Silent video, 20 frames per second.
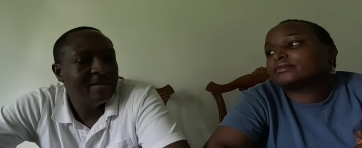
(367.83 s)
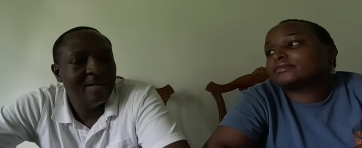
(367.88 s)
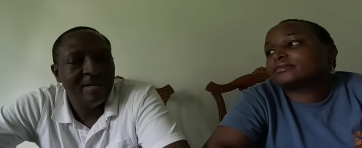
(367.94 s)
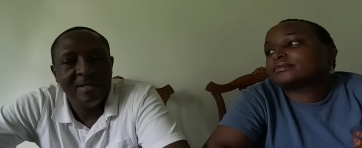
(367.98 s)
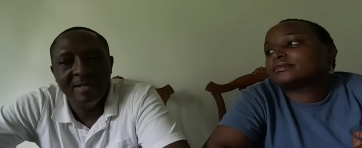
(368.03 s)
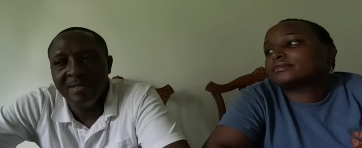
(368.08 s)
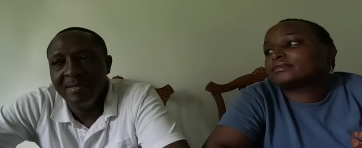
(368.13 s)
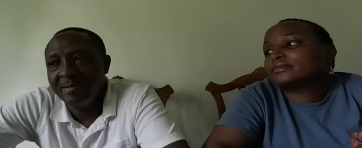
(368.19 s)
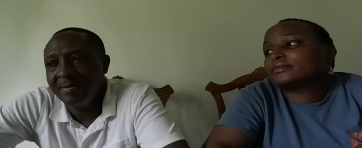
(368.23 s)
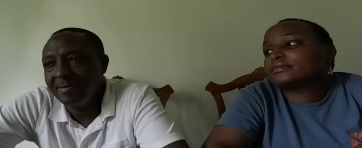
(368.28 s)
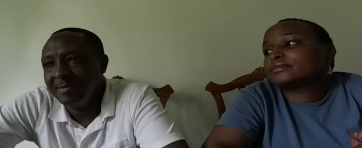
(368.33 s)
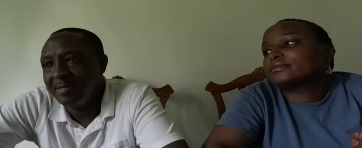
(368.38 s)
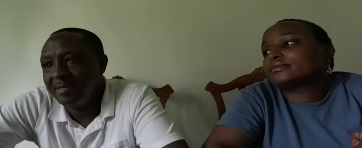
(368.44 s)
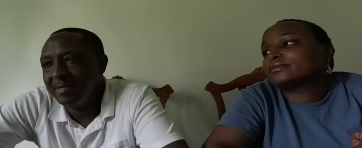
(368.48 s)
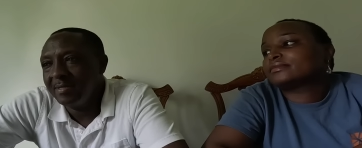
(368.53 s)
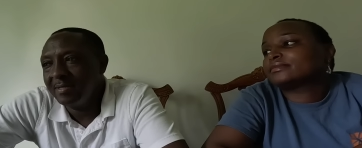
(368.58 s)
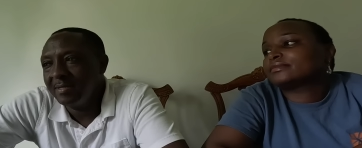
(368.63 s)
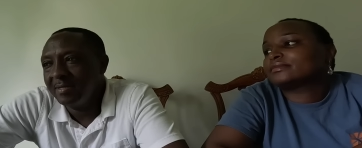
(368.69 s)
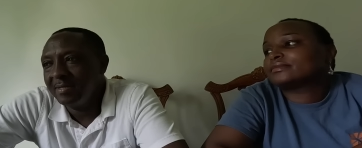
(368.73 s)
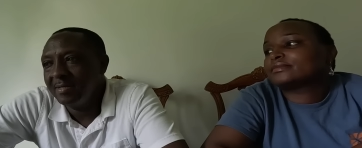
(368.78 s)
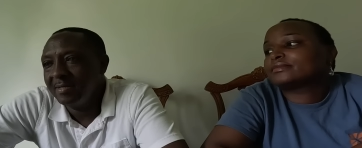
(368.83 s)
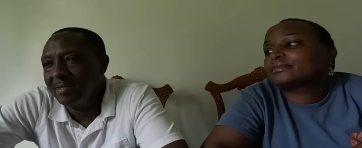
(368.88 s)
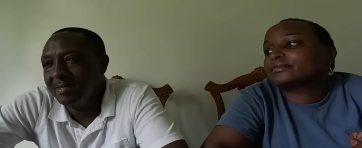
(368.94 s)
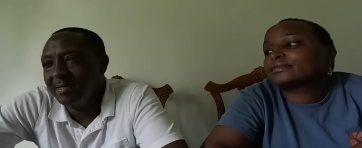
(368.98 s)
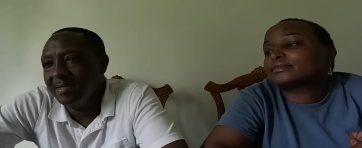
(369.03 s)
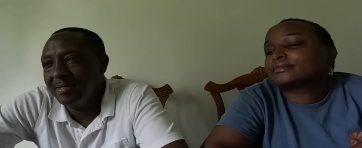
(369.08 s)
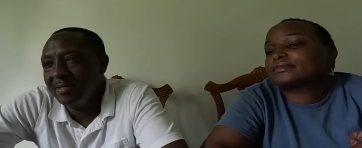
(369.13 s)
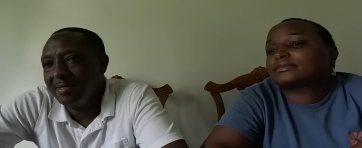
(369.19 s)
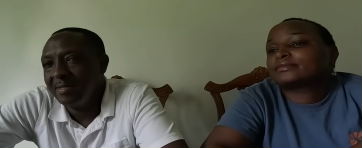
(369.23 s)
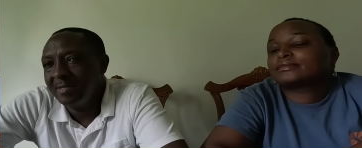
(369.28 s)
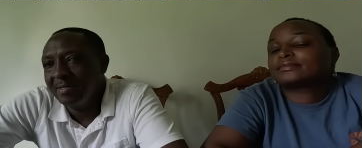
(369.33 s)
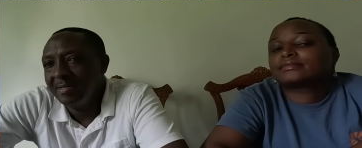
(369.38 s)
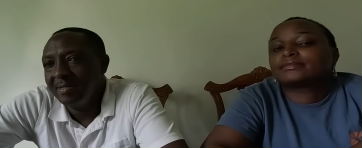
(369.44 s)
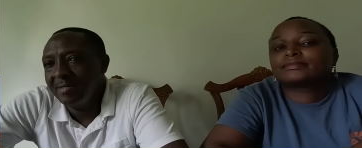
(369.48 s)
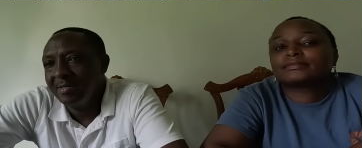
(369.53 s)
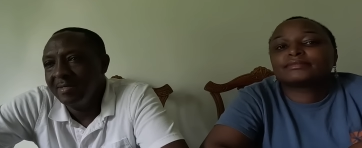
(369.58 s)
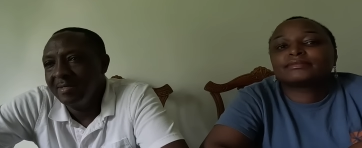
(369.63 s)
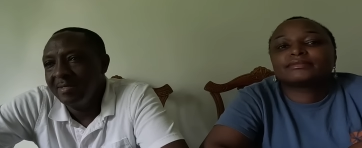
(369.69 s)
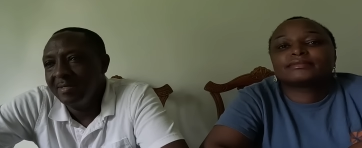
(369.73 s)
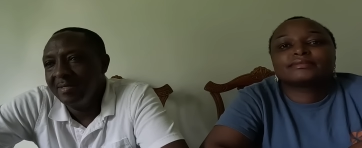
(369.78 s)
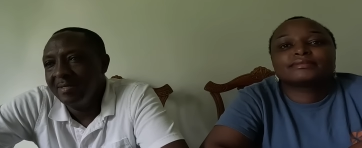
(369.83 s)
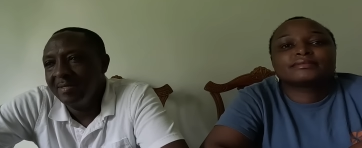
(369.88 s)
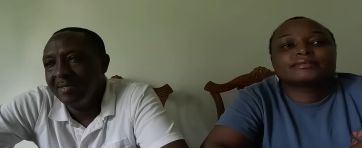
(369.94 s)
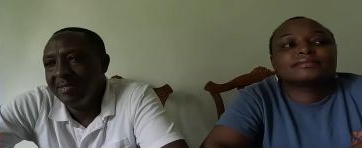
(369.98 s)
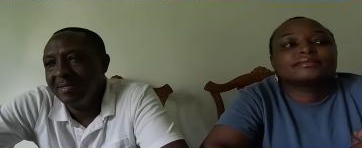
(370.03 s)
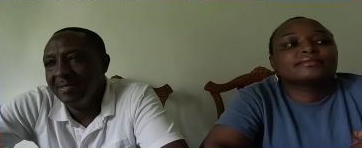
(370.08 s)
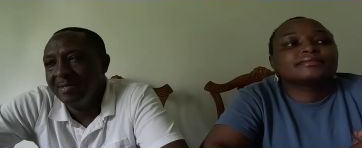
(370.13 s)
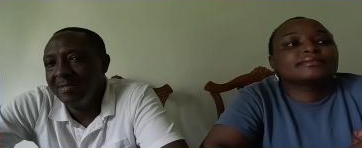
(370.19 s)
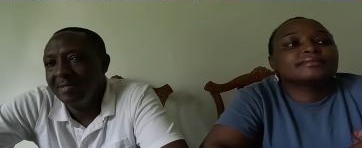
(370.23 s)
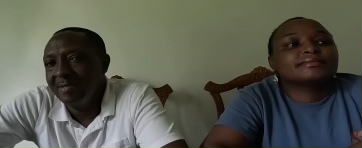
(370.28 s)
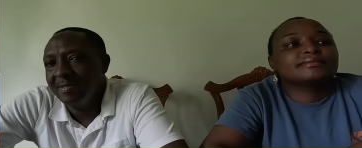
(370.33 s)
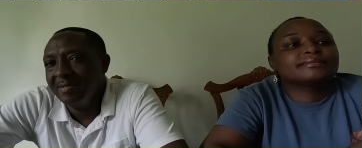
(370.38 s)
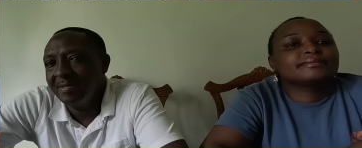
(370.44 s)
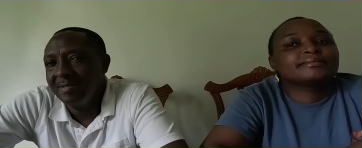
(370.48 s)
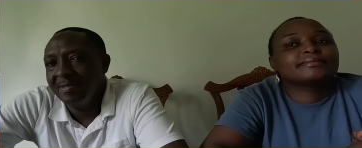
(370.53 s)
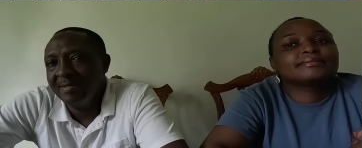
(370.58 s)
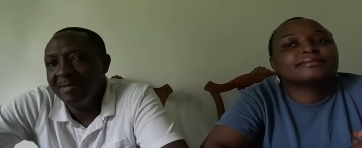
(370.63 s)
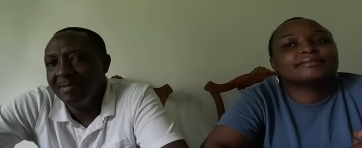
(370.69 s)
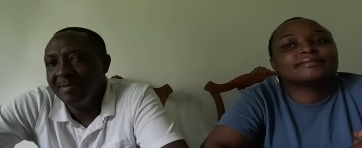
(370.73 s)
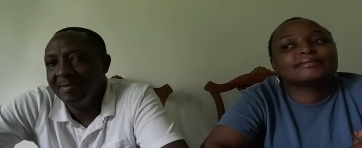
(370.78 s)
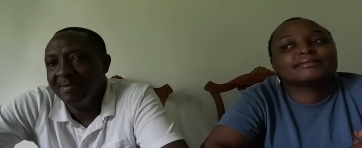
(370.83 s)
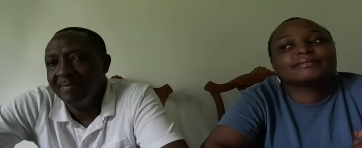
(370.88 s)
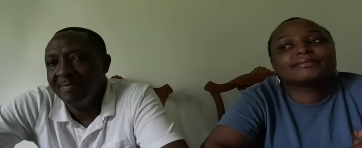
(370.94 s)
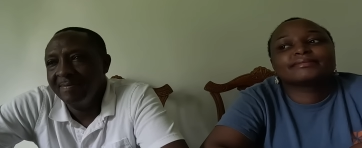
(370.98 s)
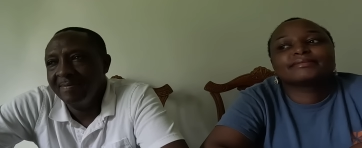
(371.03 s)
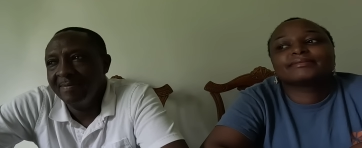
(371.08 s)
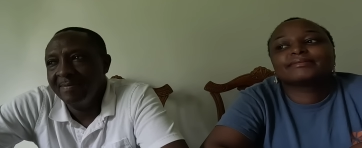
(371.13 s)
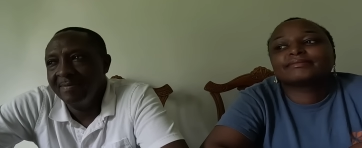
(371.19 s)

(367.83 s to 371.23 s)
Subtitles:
[no speech]